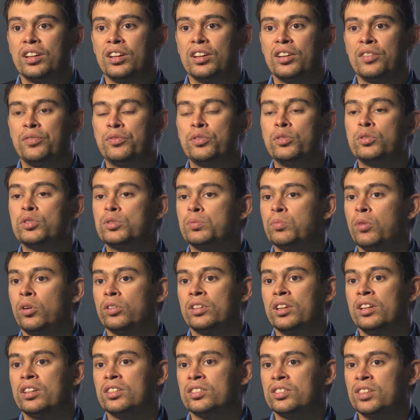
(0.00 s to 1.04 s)
a few small
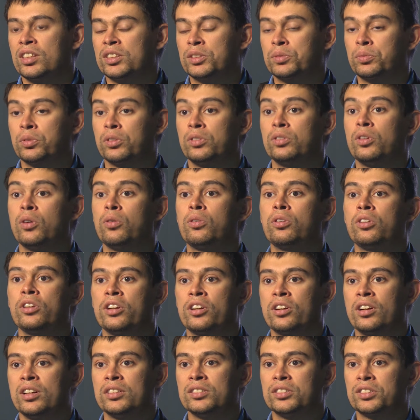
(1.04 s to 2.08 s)
data sets with no
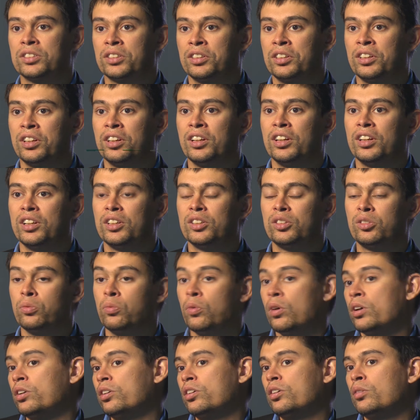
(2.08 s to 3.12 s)
clear answer to
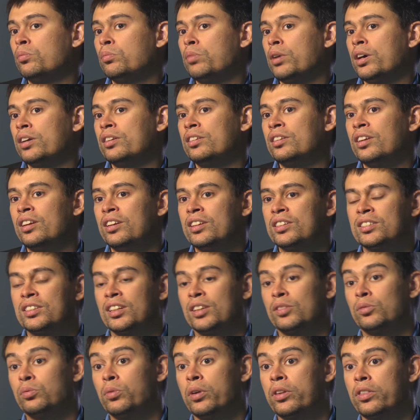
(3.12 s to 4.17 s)
one combined data
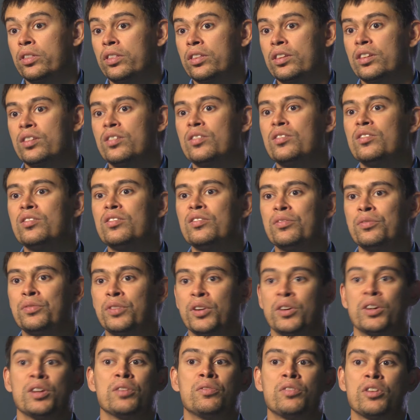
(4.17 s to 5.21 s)
set with
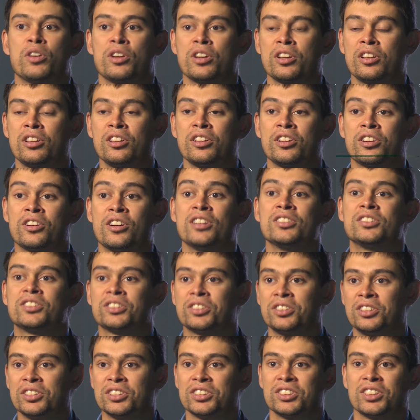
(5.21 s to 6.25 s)
very, very clear
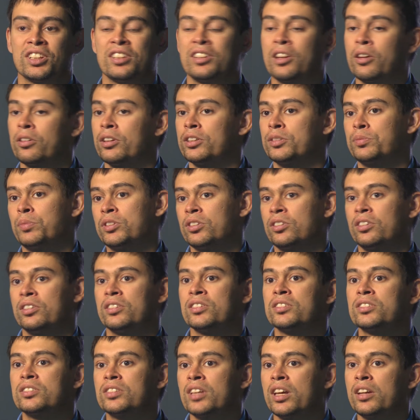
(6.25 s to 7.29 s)
answers. And now that's basically
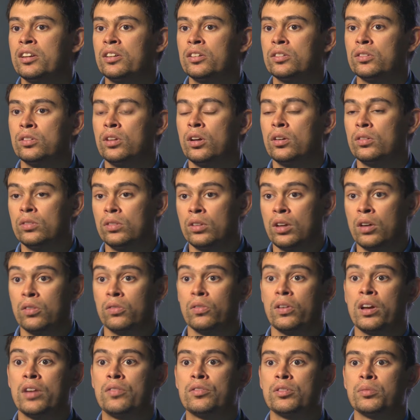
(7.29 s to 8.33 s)
the standard.
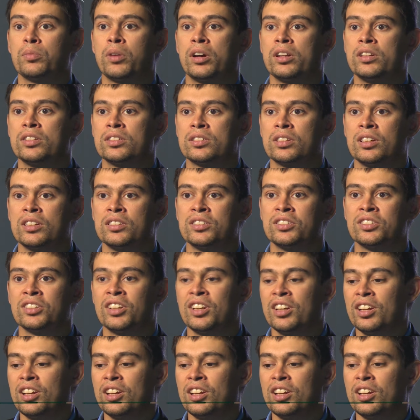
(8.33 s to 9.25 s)
Now everybody says,